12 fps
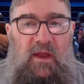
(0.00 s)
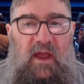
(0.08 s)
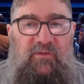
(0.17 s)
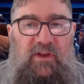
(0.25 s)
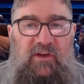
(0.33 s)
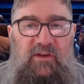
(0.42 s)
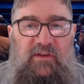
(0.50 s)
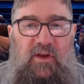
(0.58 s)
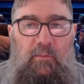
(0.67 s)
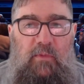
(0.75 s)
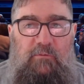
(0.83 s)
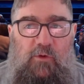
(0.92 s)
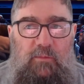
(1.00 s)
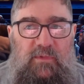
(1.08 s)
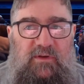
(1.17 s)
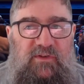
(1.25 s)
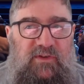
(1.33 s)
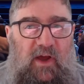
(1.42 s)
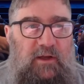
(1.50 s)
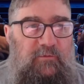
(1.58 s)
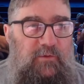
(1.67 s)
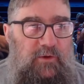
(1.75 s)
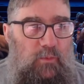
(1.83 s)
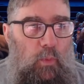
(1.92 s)
Having just come from
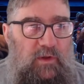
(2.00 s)
Dartford,